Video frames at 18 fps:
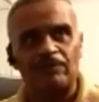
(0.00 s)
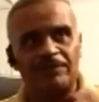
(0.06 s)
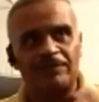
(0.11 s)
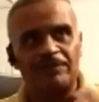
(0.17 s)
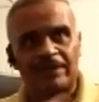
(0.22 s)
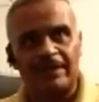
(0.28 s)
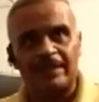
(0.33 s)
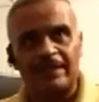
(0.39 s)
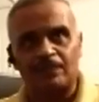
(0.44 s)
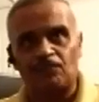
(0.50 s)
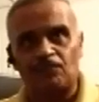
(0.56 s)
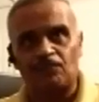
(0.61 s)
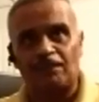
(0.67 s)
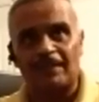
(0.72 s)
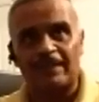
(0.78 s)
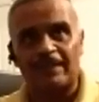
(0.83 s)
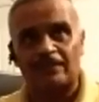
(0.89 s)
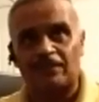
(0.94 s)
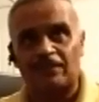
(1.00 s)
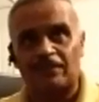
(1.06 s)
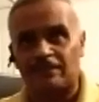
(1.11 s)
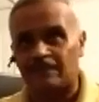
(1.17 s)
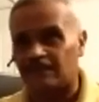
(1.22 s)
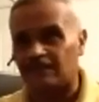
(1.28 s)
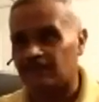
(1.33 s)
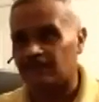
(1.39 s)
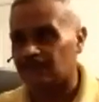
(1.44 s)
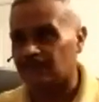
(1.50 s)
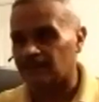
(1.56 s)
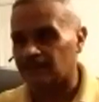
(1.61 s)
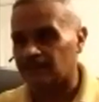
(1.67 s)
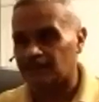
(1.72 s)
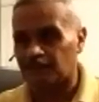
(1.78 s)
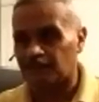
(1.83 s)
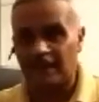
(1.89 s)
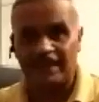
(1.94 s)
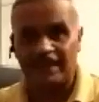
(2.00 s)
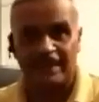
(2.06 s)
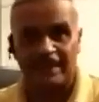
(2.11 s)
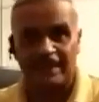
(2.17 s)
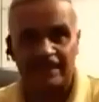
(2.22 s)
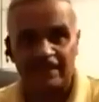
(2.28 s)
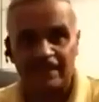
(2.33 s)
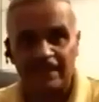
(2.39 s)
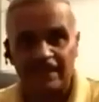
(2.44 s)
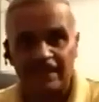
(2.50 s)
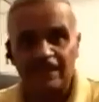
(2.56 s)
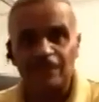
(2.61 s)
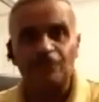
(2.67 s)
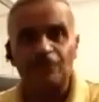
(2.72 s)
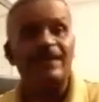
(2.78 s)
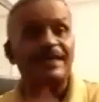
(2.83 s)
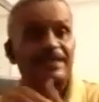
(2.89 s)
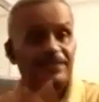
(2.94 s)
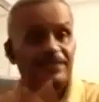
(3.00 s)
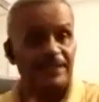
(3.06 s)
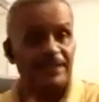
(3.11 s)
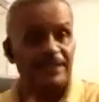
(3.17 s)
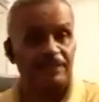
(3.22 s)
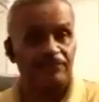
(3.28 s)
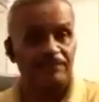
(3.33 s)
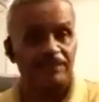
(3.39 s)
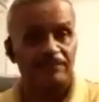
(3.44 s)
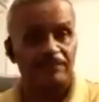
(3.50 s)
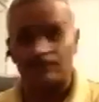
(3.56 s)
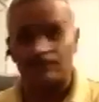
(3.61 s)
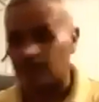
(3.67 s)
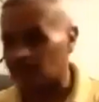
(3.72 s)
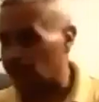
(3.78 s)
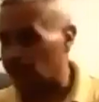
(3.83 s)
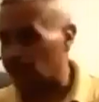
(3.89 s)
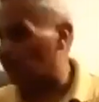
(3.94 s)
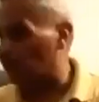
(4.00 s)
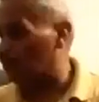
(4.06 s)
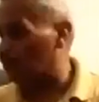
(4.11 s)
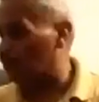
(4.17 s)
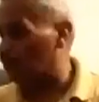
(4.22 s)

you get to play a certain speed, you got to change rhythms or